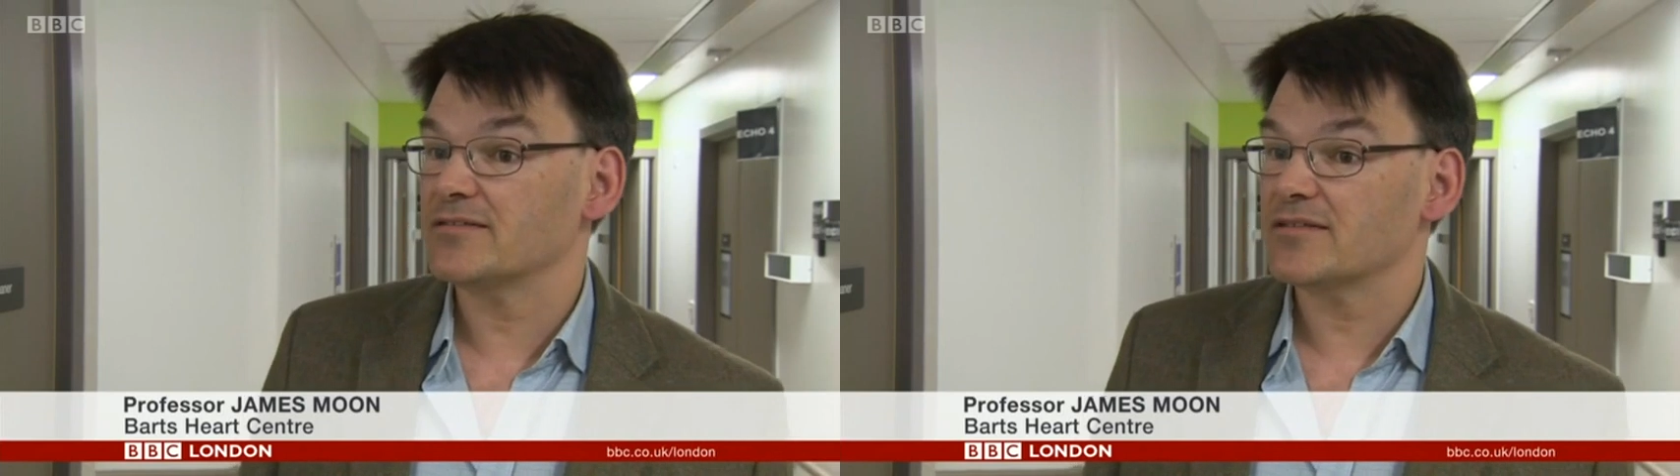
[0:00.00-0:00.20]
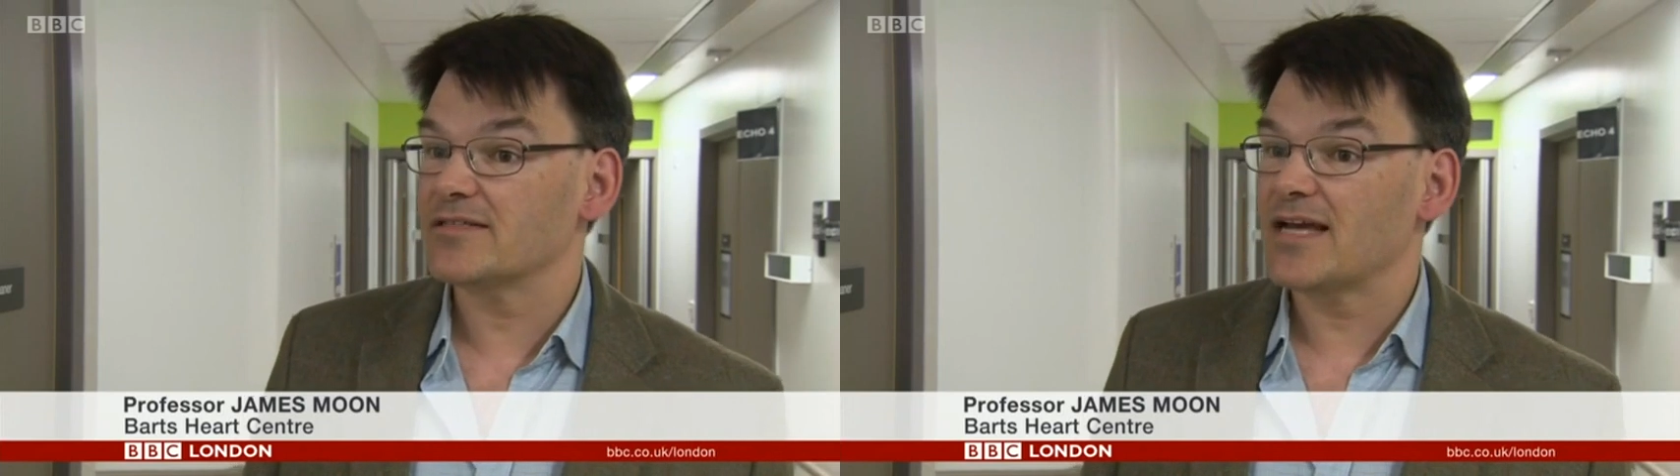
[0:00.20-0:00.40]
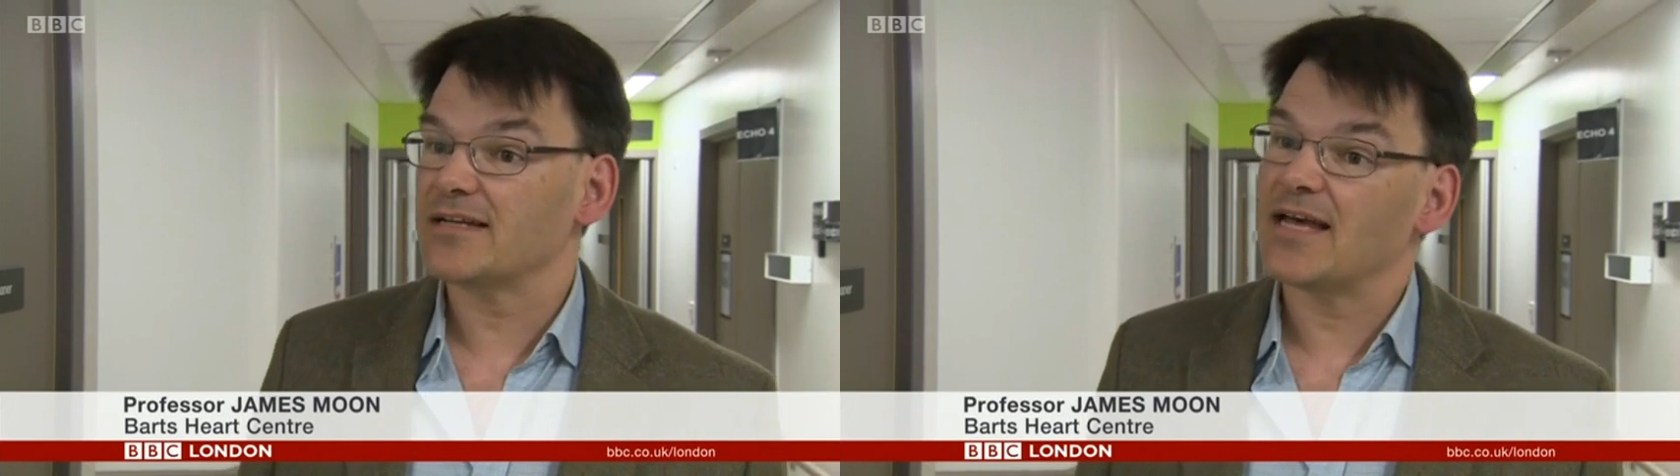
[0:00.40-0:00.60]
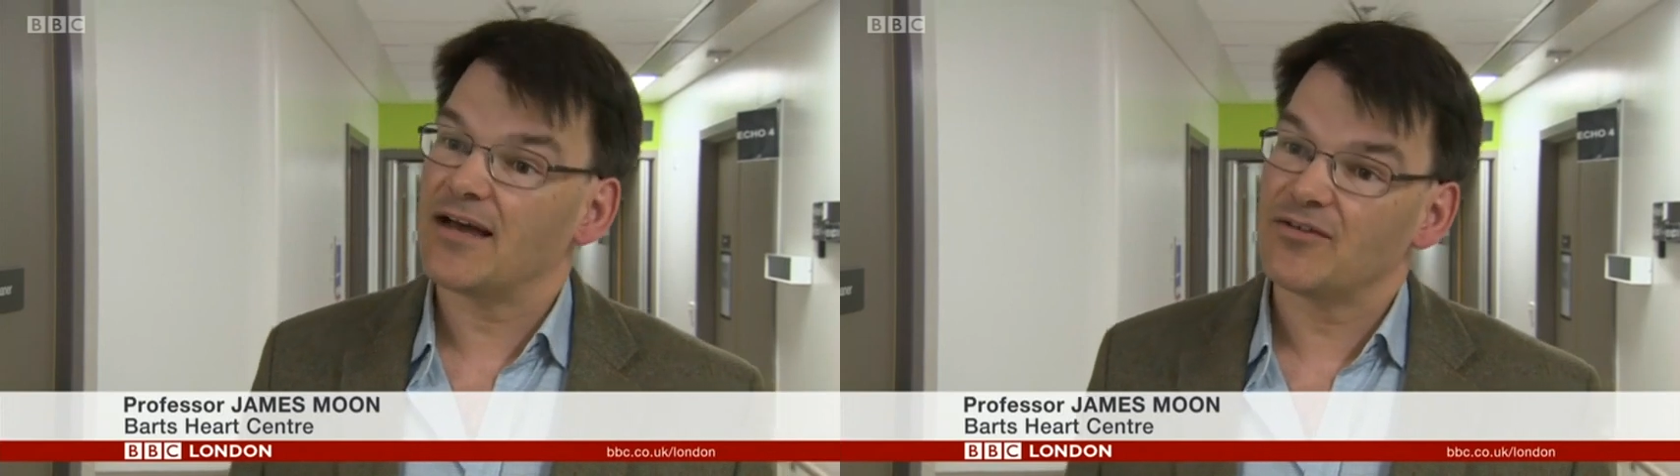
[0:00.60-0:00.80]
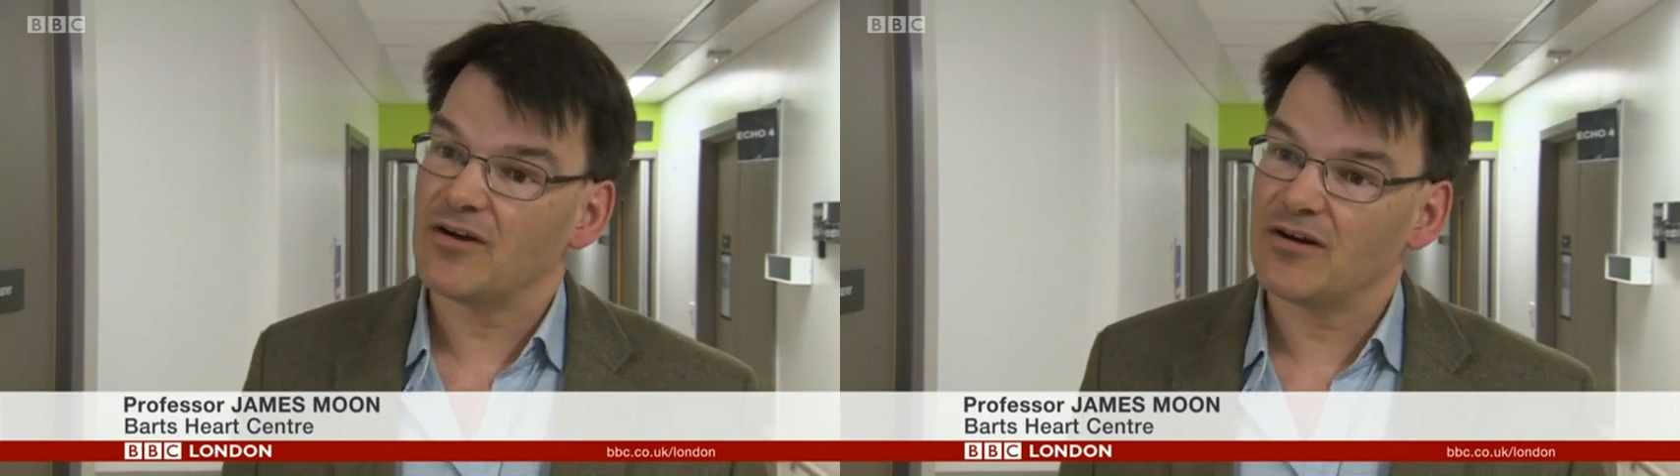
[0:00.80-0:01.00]
understand
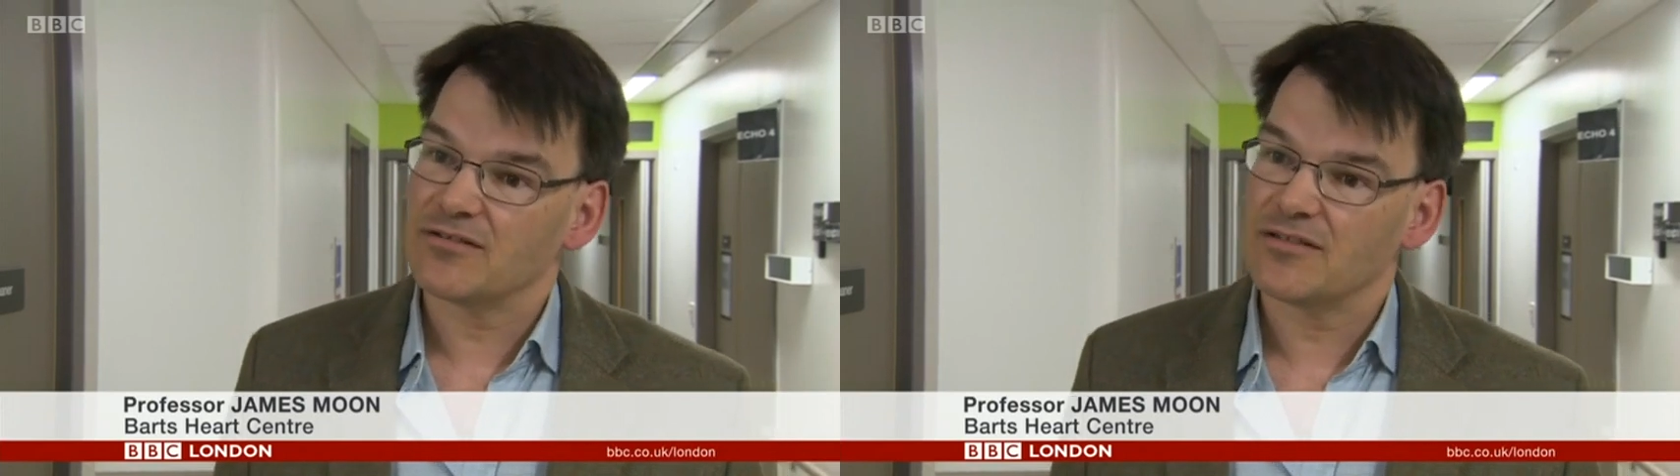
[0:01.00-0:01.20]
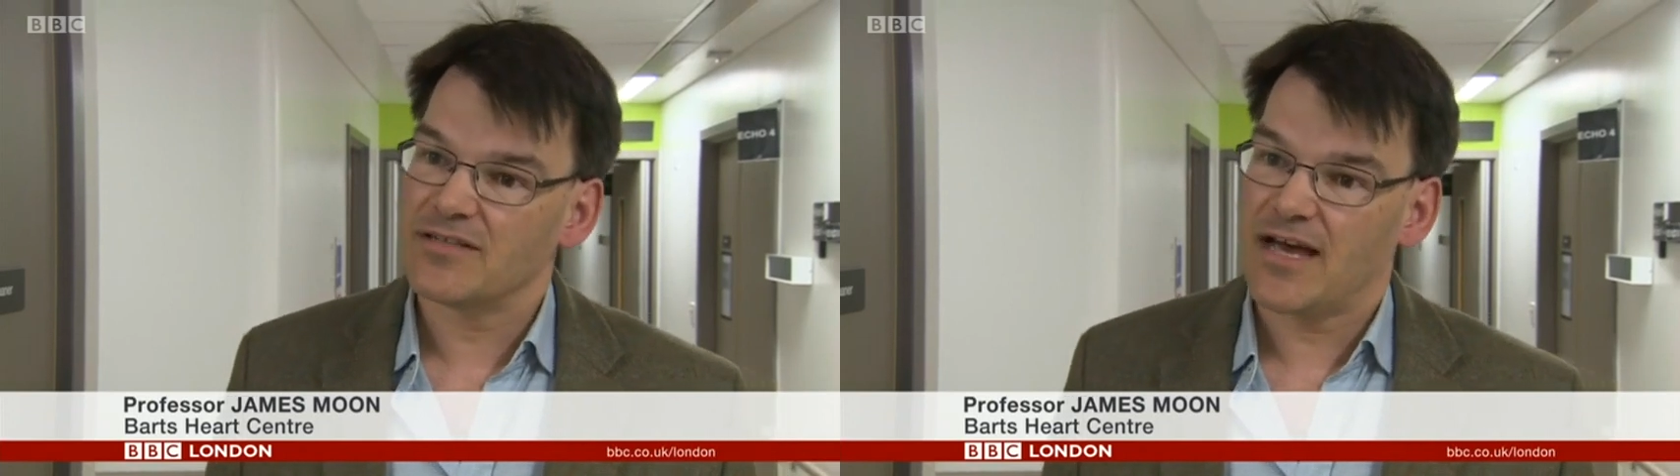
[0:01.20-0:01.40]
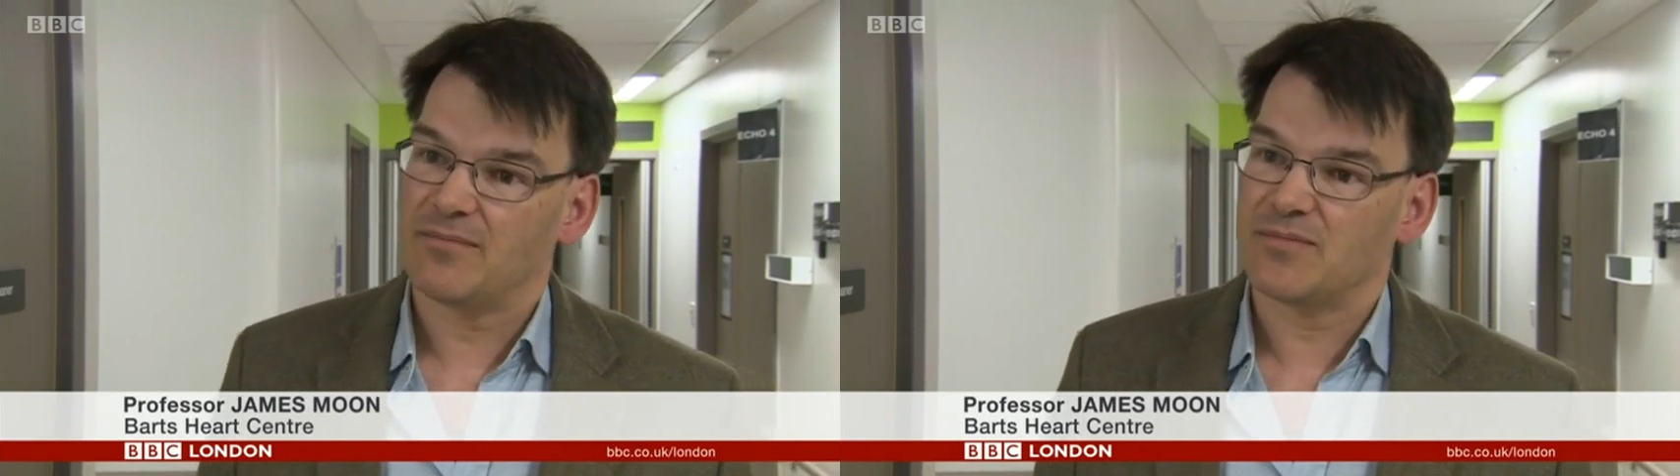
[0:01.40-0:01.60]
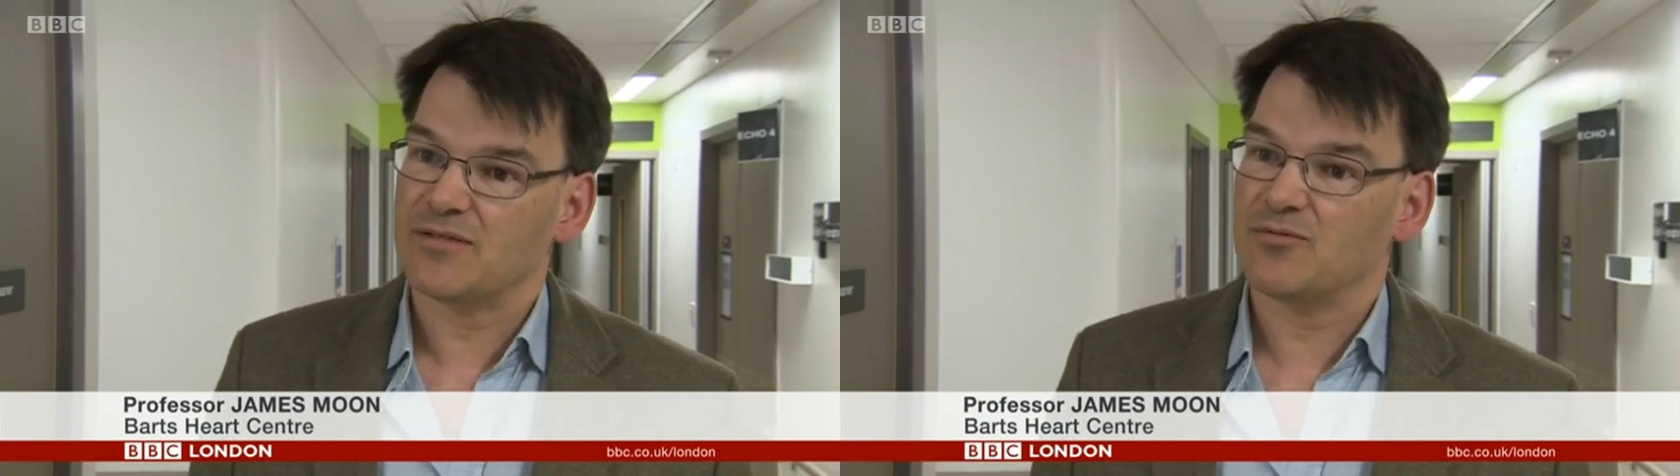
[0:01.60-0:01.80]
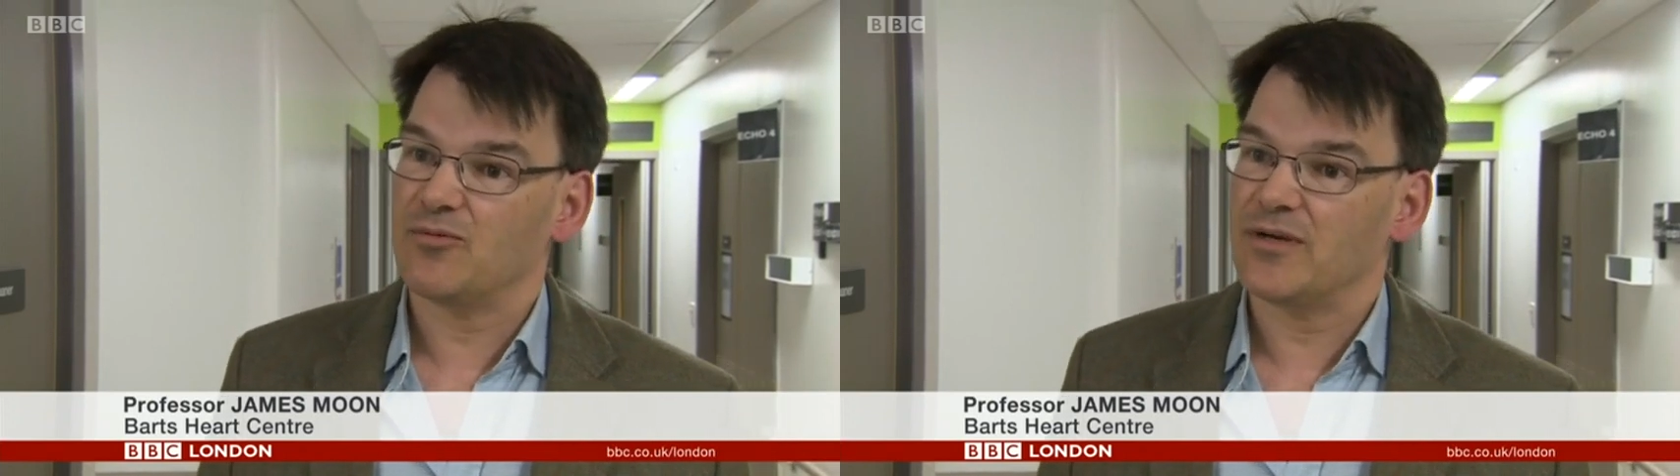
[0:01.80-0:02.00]
how the heart
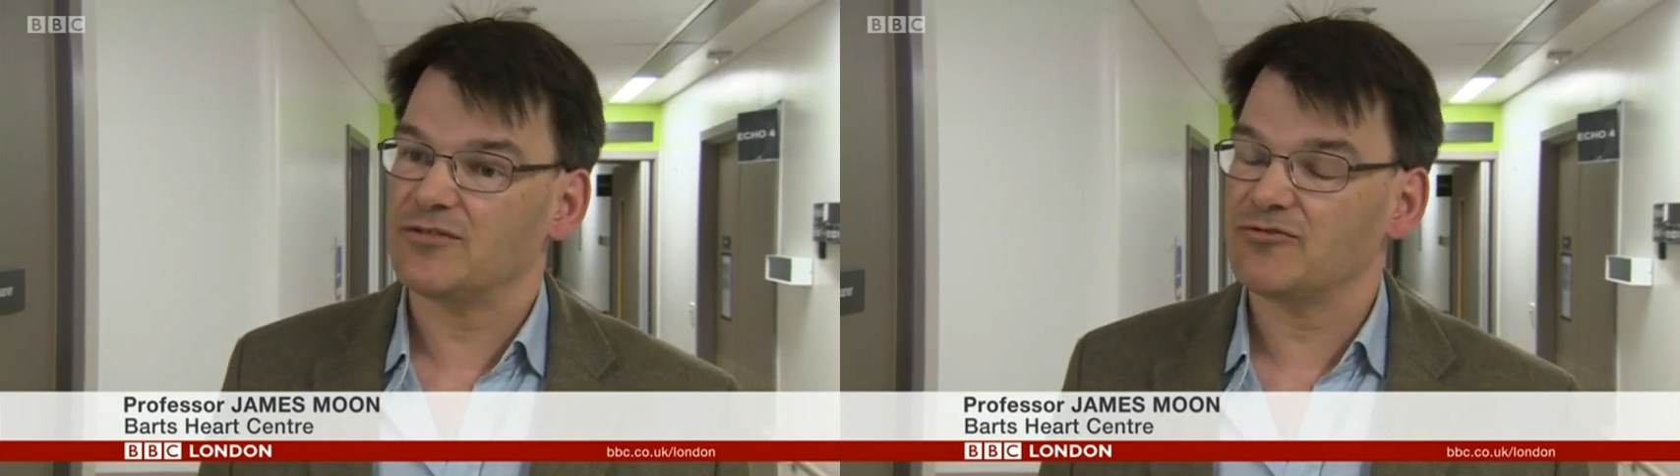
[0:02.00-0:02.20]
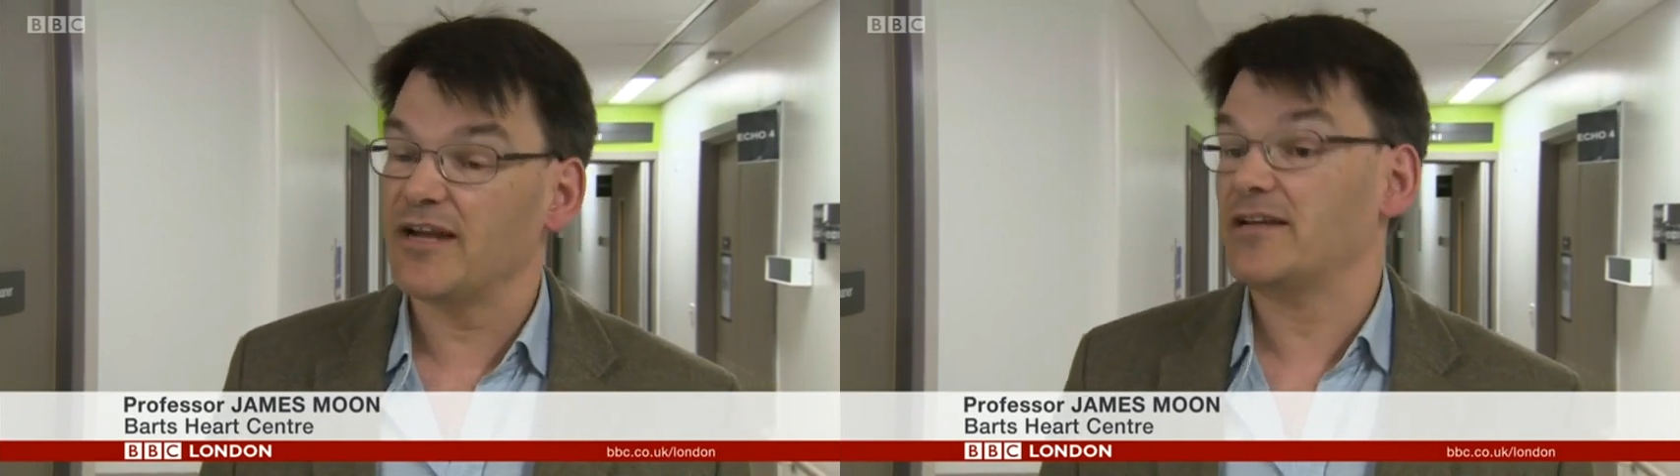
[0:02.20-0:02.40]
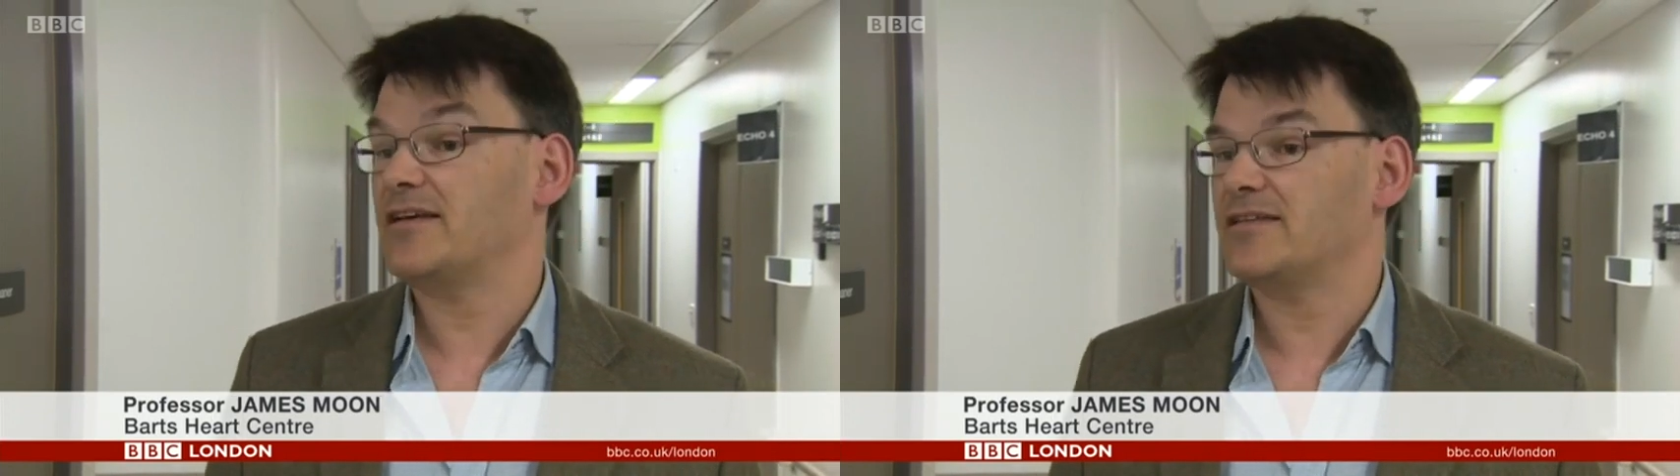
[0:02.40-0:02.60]
adapts with training,